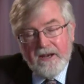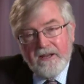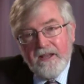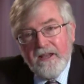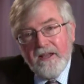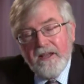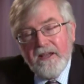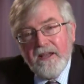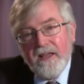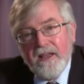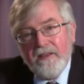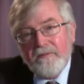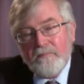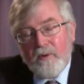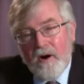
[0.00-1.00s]
And he
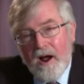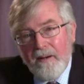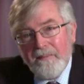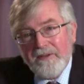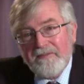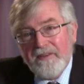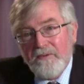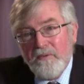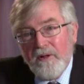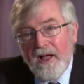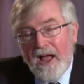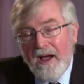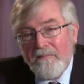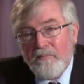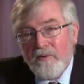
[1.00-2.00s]
is promised he will
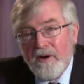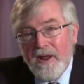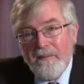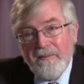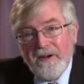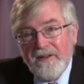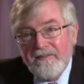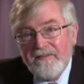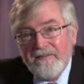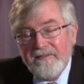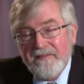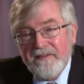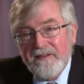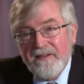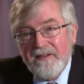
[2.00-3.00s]
have
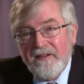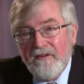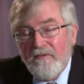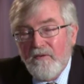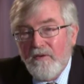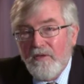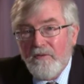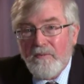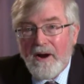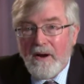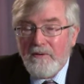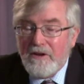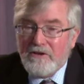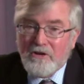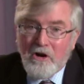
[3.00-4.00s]
preeminence
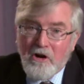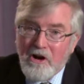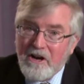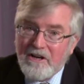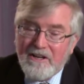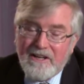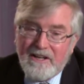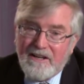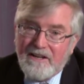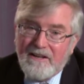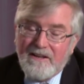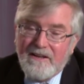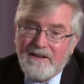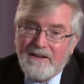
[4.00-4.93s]
throughout eternity.